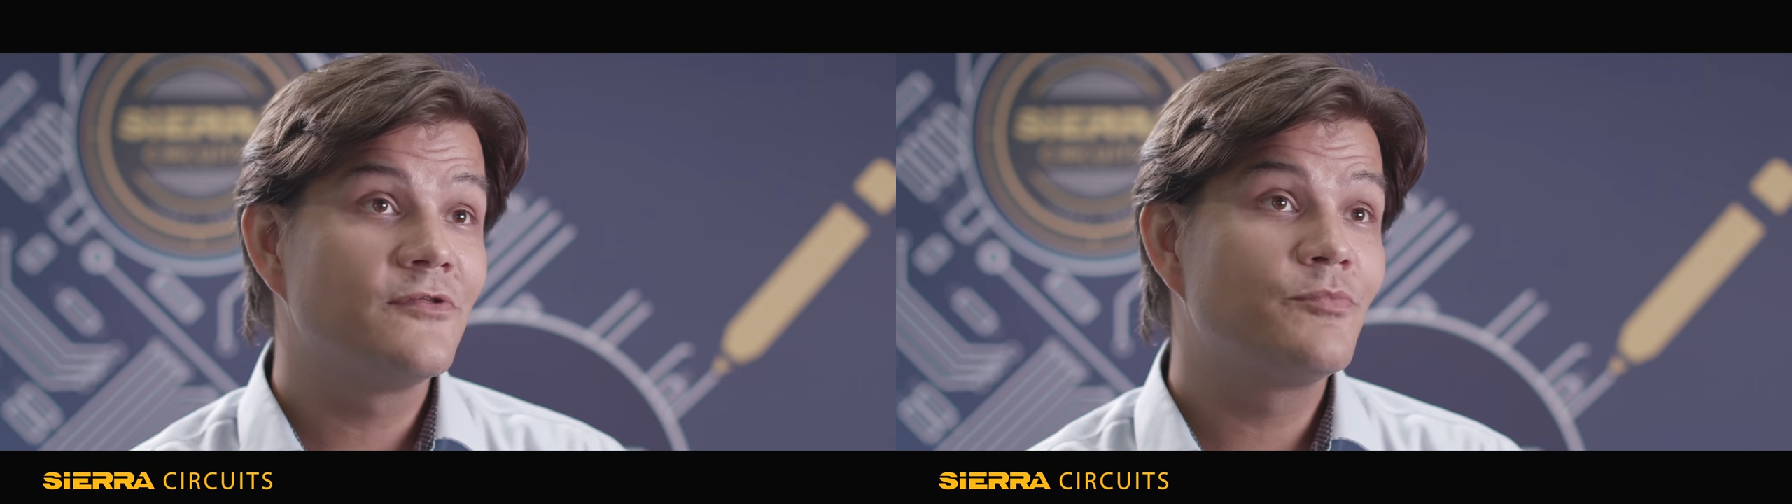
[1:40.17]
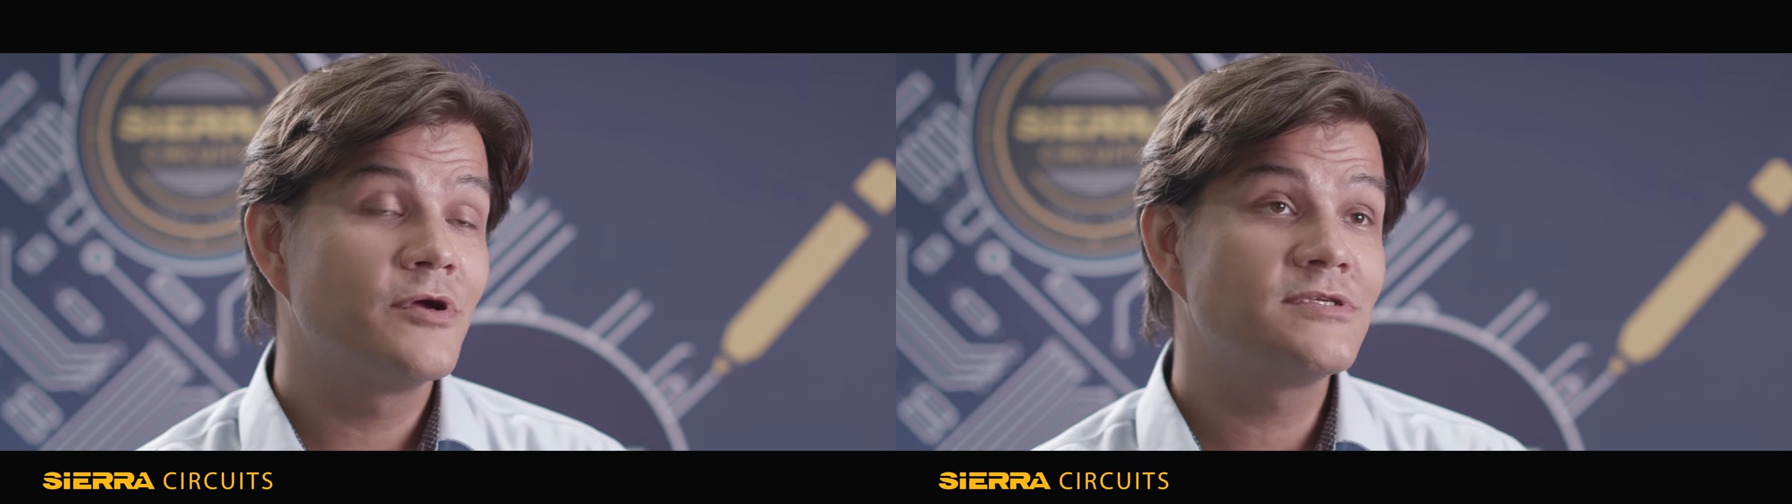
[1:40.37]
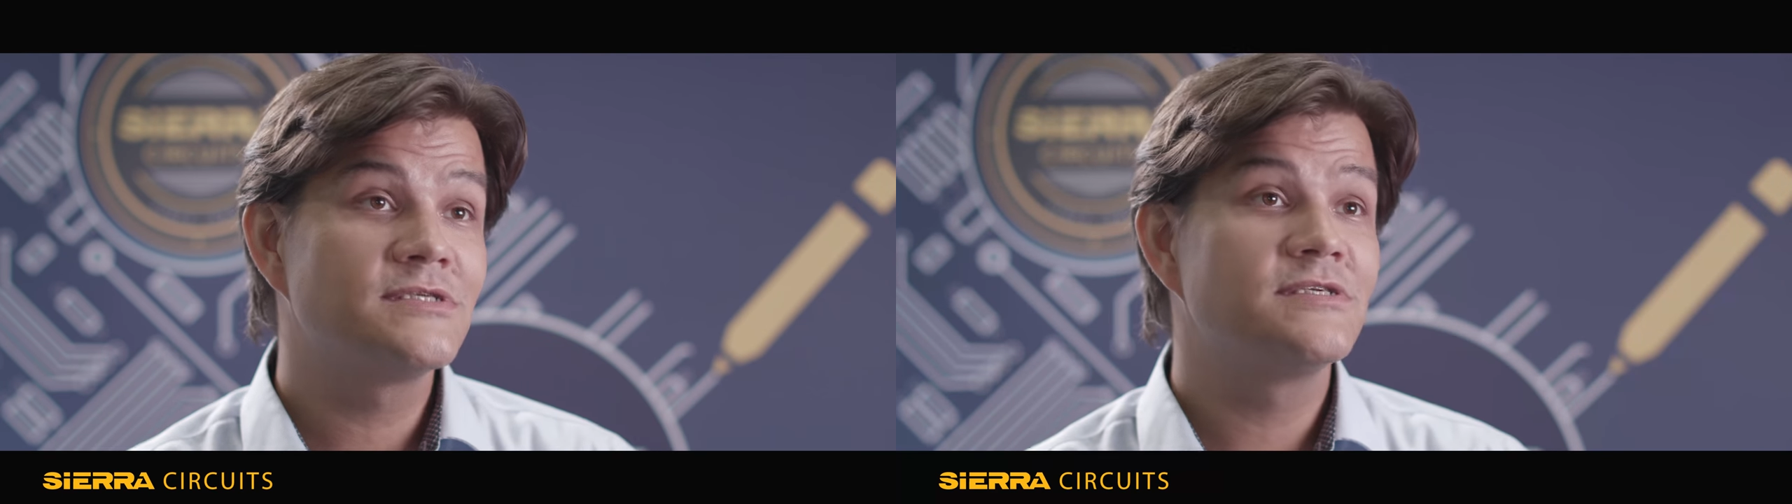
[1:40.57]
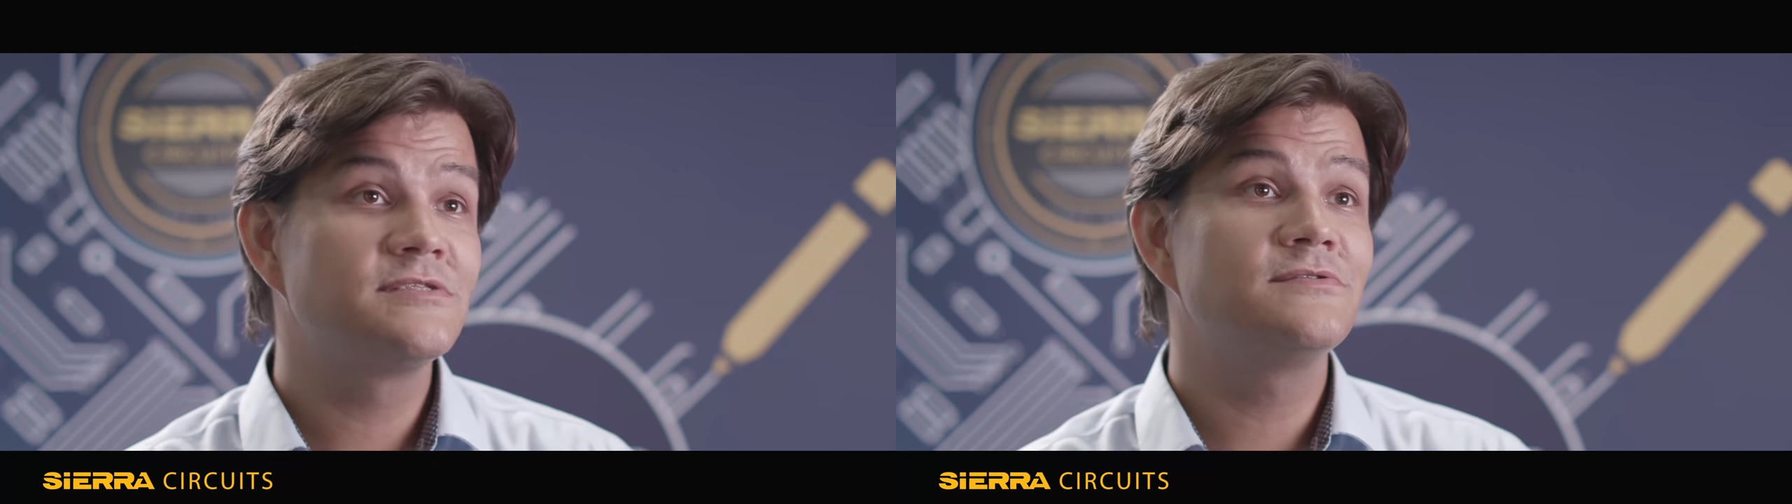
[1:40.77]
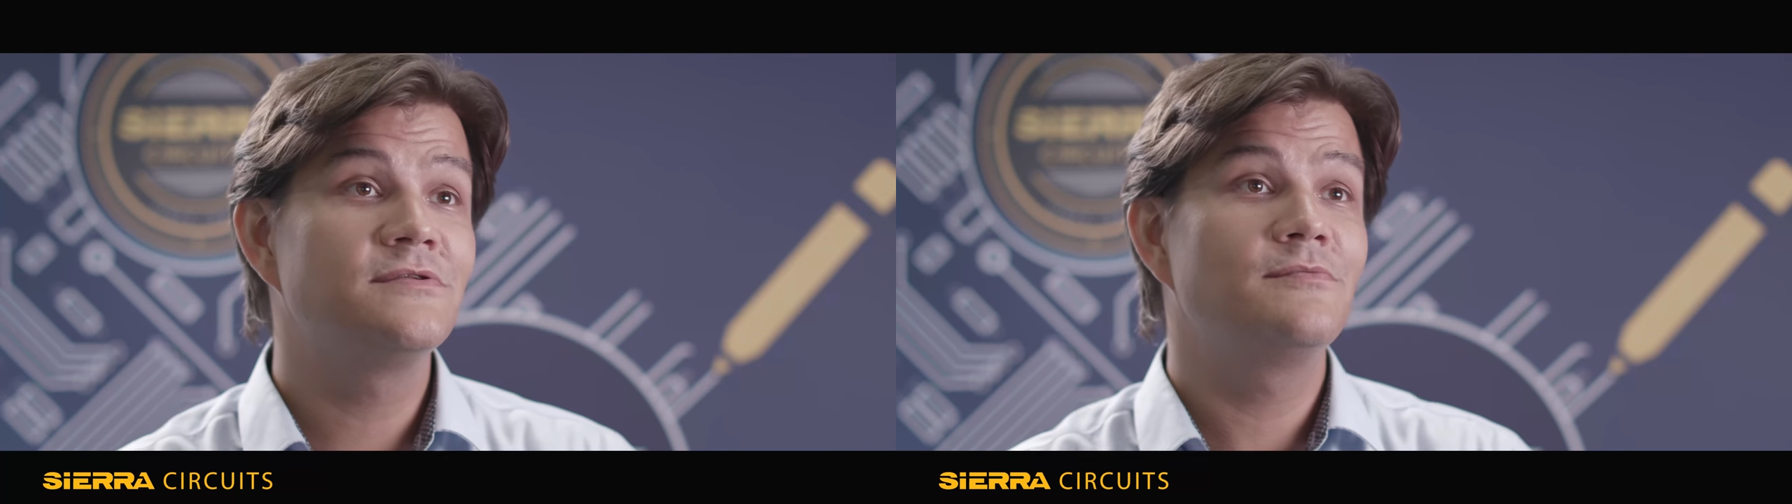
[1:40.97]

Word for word: the process is